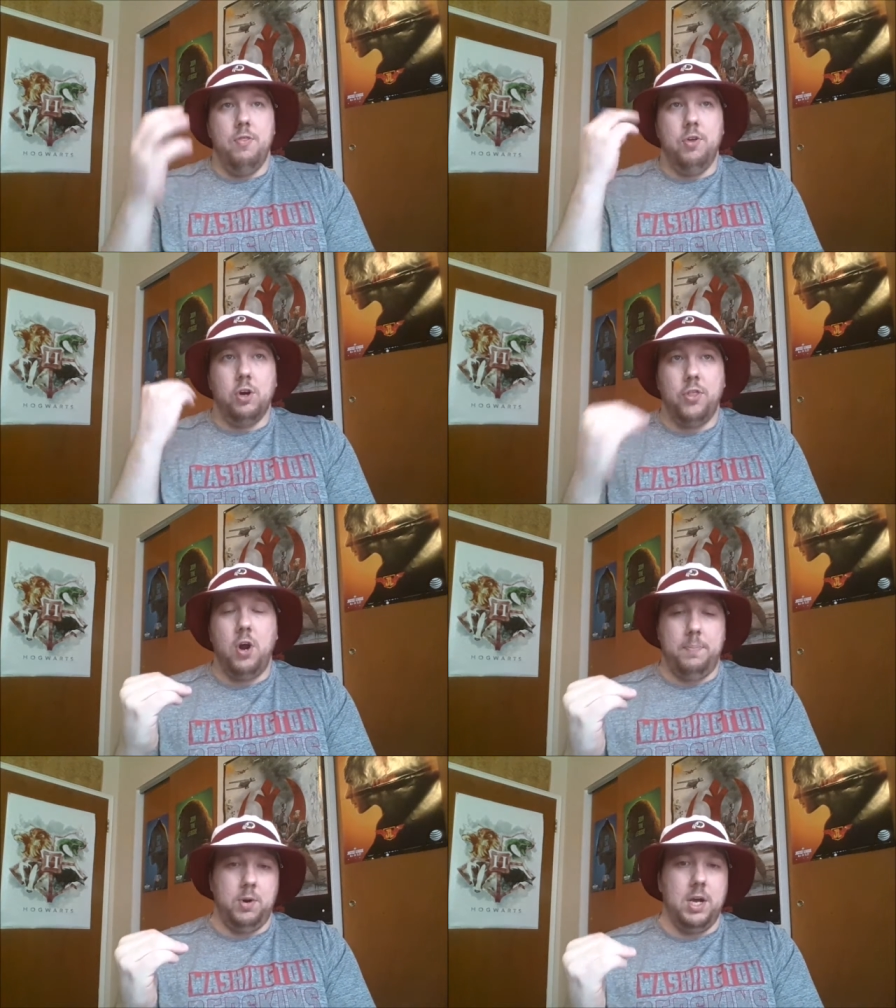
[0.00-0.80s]
Their
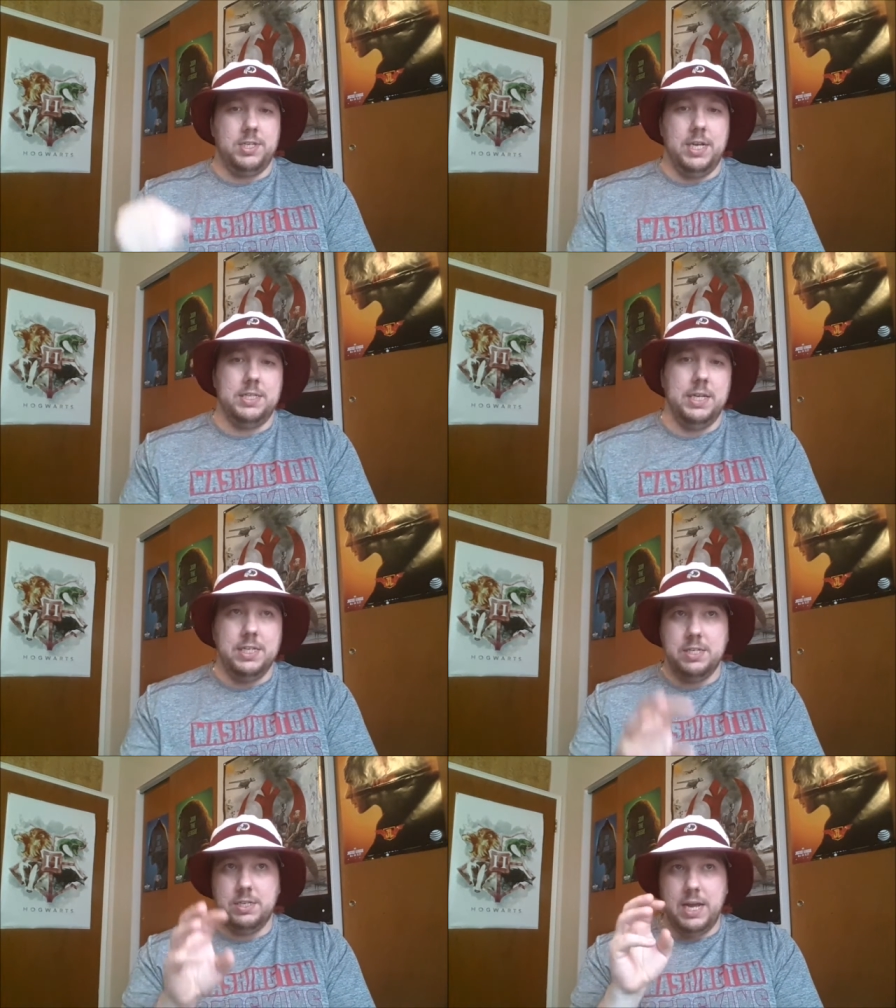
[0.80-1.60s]
thought process, and
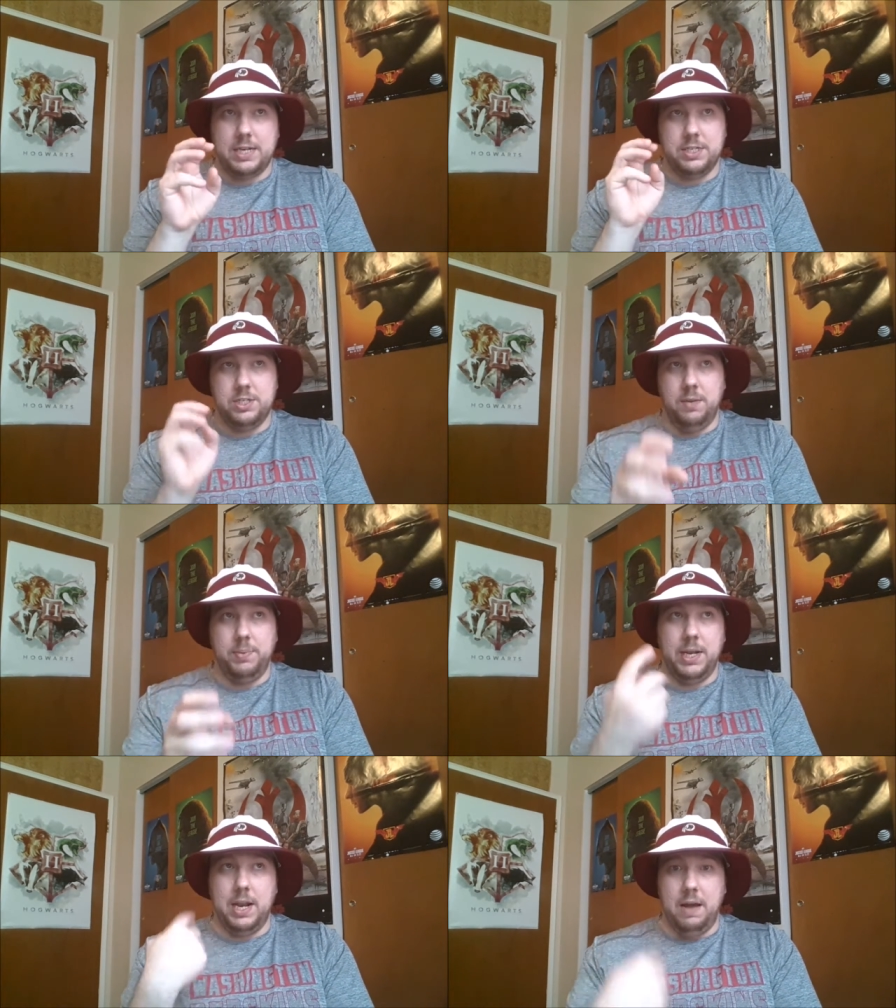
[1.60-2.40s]
this is actually
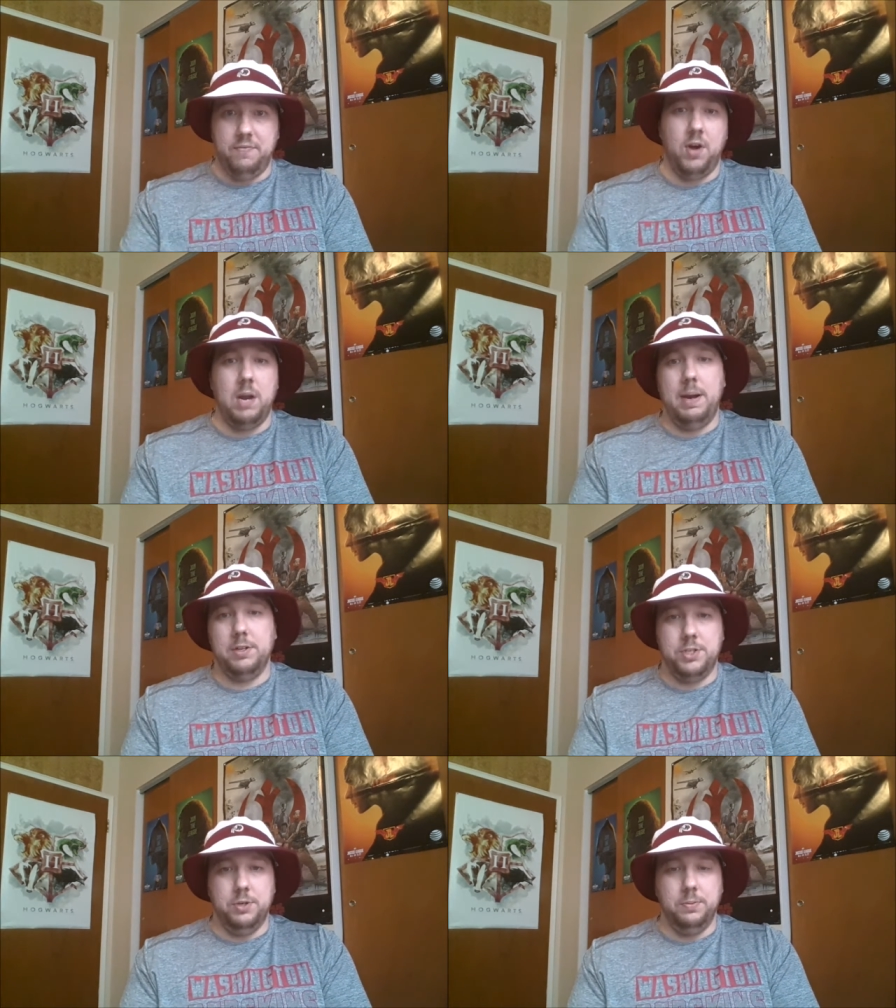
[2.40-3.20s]
something that I've thought
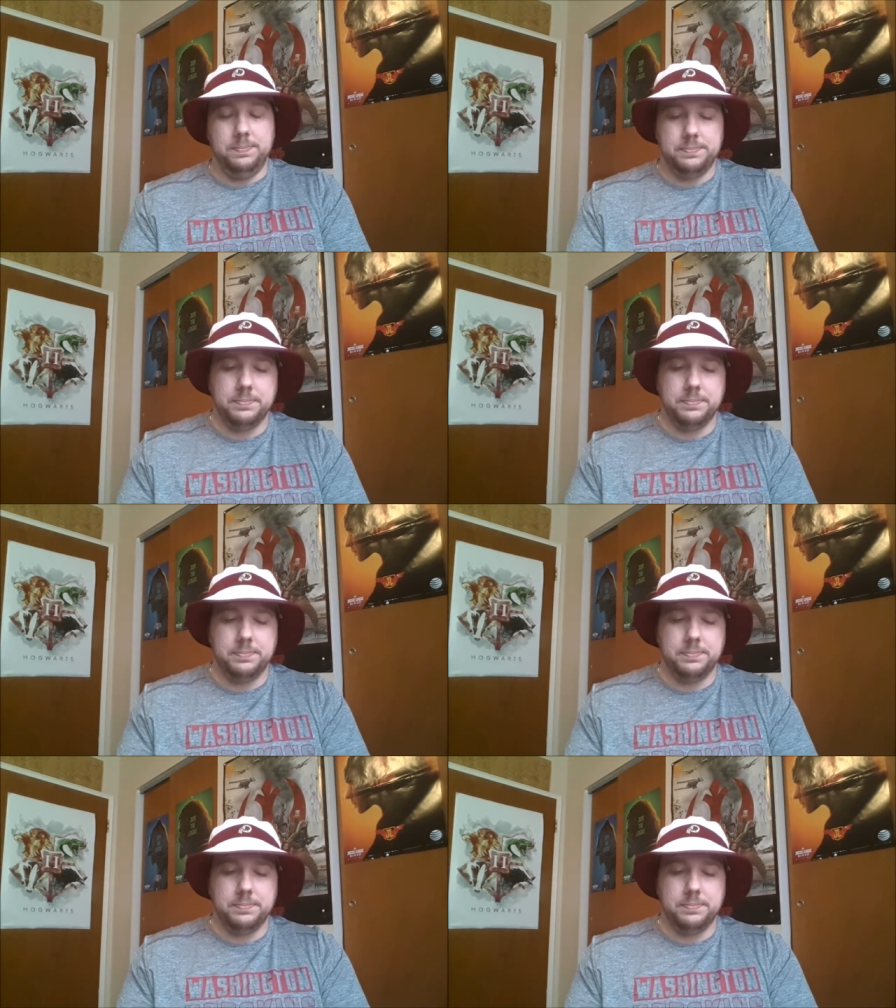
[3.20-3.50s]
about too,